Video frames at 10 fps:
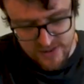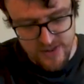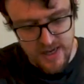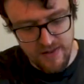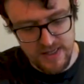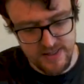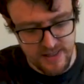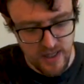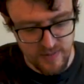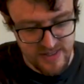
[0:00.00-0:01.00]
So yeah, that's
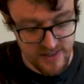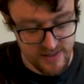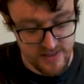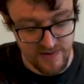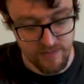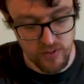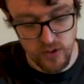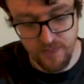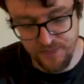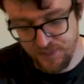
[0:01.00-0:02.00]
the IP67
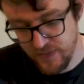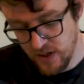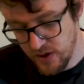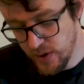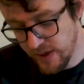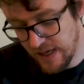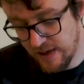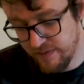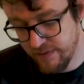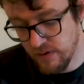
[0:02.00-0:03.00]
board. You can
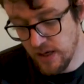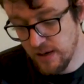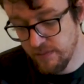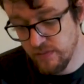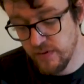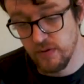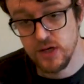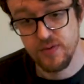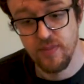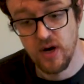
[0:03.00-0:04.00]
have the
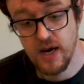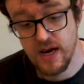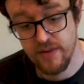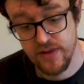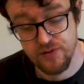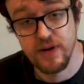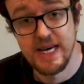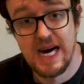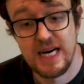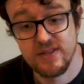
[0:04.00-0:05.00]
Raspberry Pi and
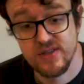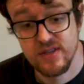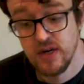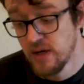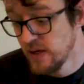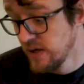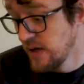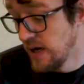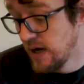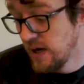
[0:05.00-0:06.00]
3 hats.
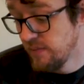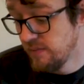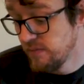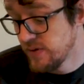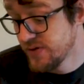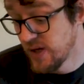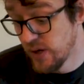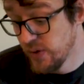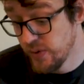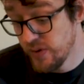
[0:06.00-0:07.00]

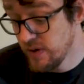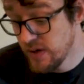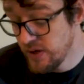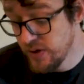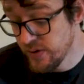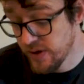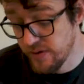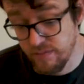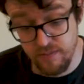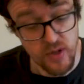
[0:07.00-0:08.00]
So you
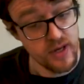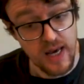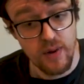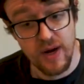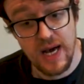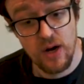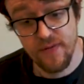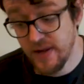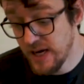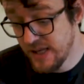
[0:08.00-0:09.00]
can put the Gateway Hat
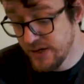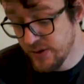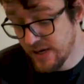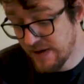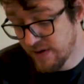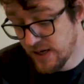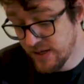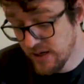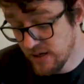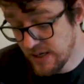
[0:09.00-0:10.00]
on there, and then you can have
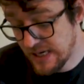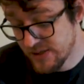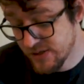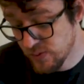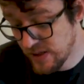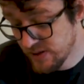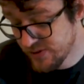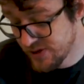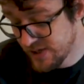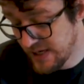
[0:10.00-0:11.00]
other hats as well,
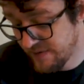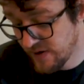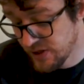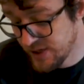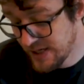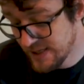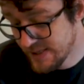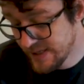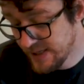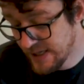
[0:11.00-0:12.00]
just to add
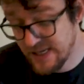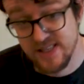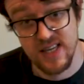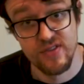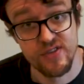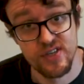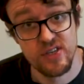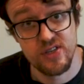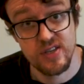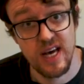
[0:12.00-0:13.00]
functionality, add
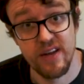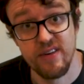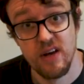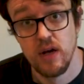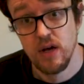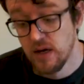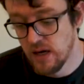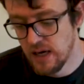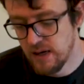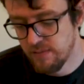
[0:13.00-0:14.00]
sensors, add
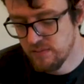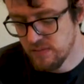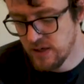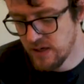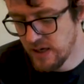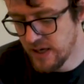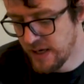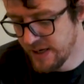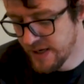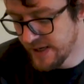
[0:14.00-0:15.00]

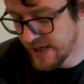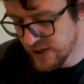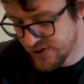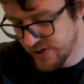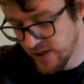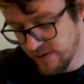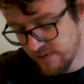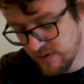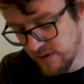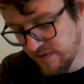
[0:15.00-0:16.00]
any extra
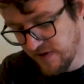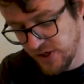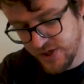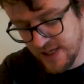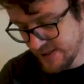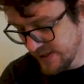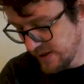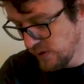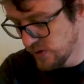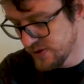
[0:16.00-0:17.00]
functionality
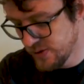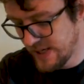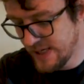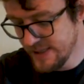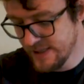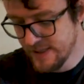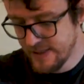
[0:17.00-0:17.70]
that you want to add.